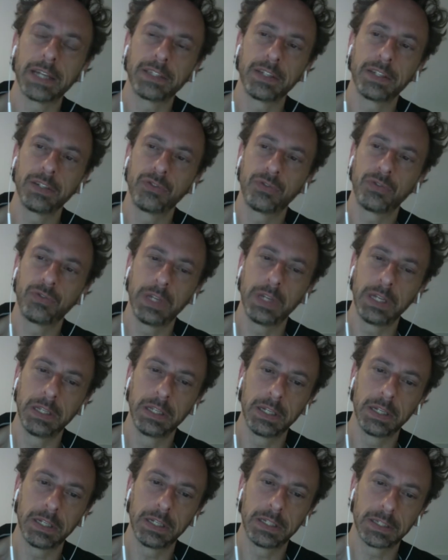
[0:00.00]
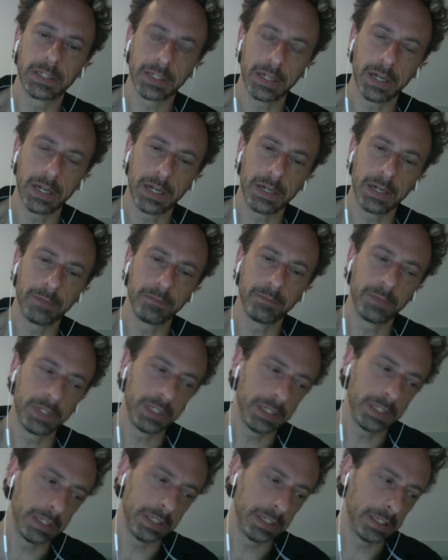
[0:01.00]
in, indeed, um,
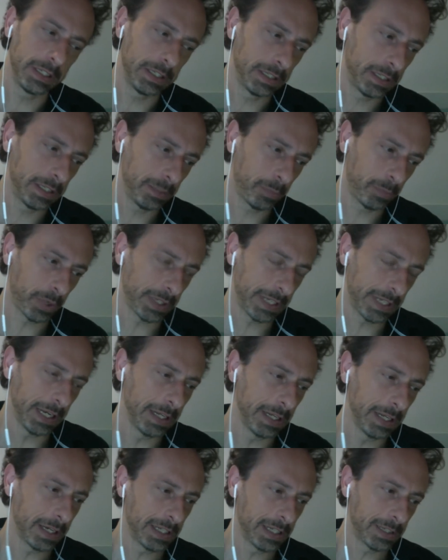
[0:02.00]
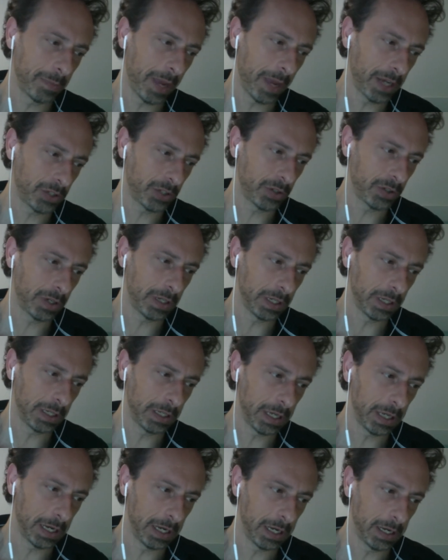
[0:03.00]
the the presenteeism actually.
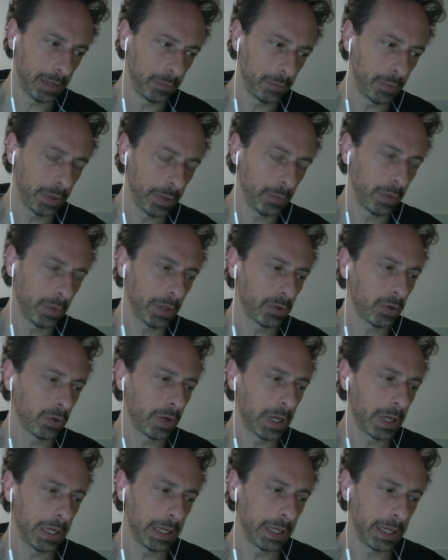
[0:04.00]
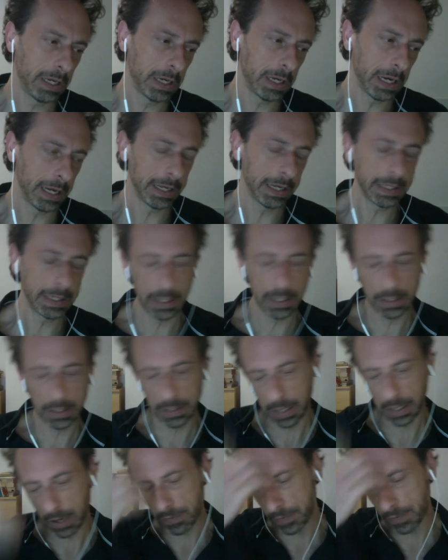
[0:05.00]
Uh, we, we are talking here like the,
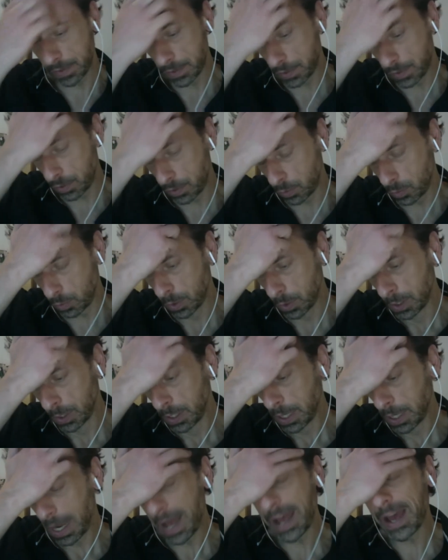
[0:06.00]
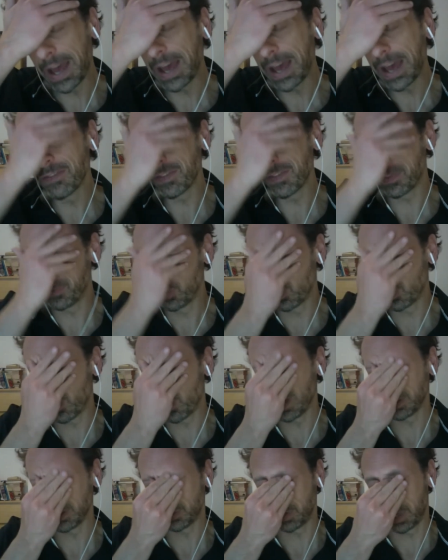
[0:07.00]
the reference you. I, I, have a few
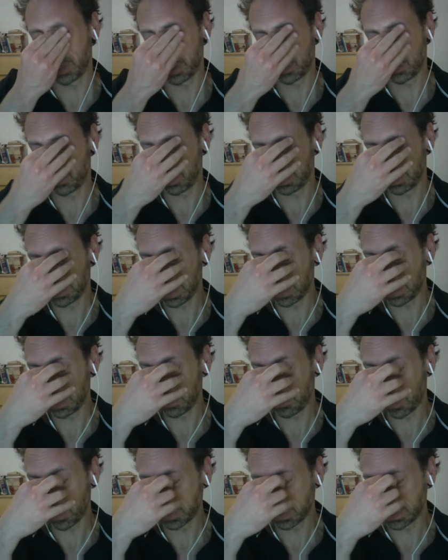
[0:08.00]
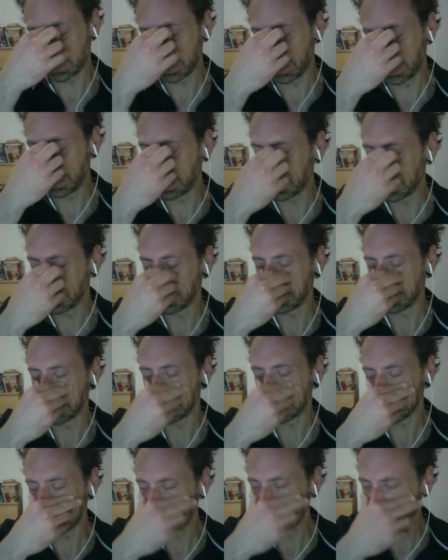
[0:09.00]
questions actually. It's kind of I was thinking
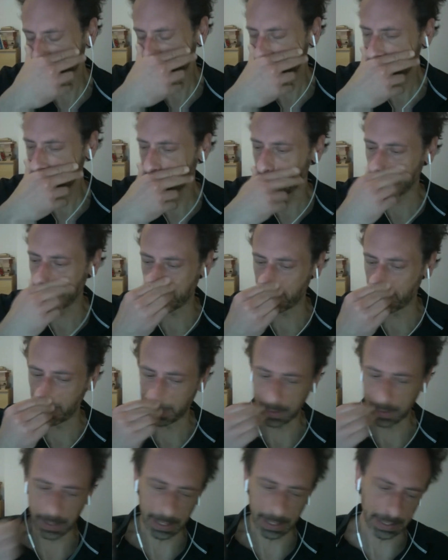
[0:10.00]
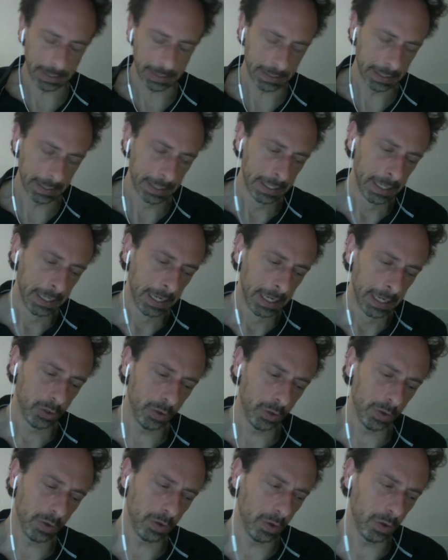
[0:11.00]
like I want to ask you a couple of things. Do
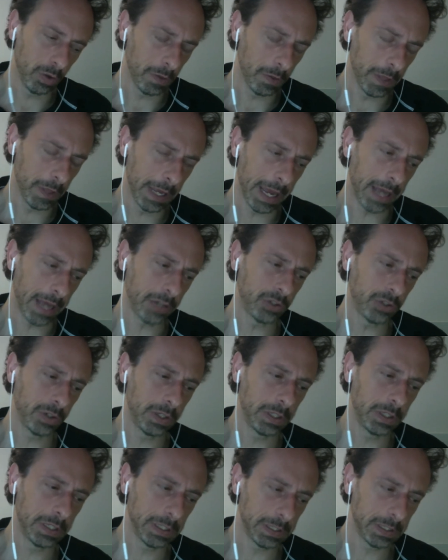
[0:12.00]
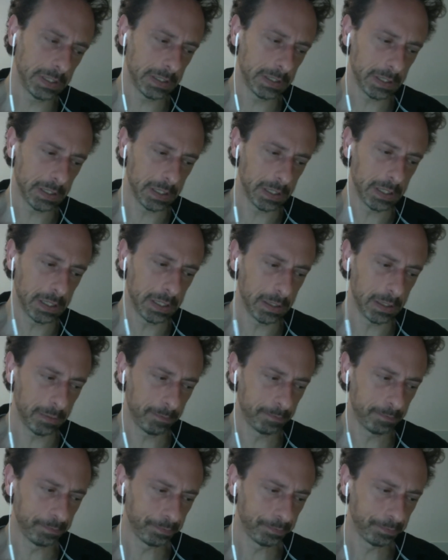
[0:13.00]
you, do you think actually this um,